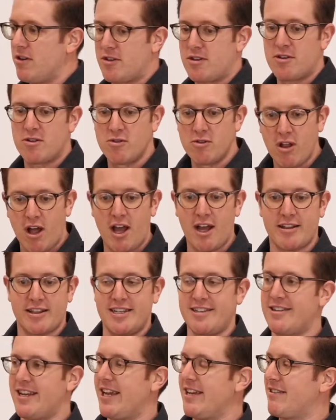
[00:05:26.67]
too long
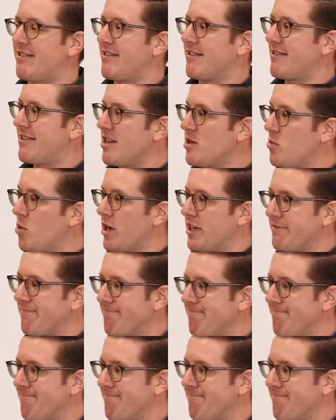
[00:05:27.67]
these days to see one.